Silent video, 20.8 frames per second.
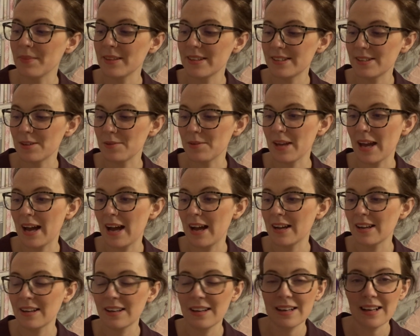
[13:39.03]
So
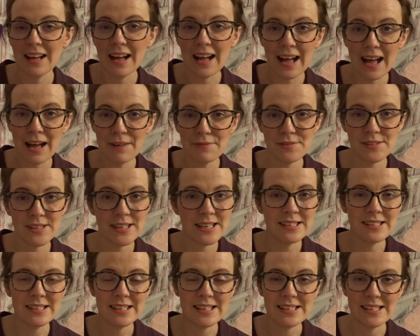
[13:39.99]
yeah, half of
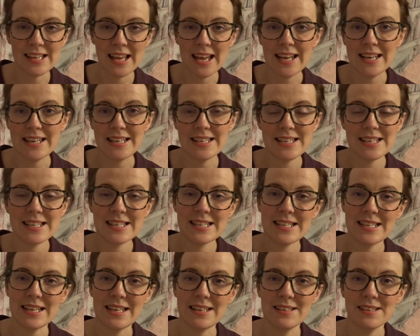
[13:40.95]
this is 8
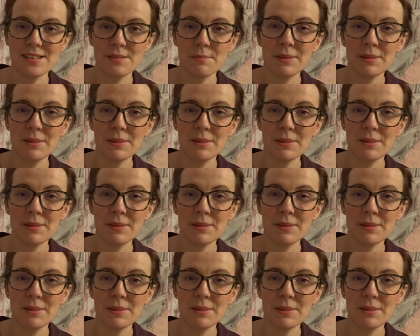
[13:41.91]
sins.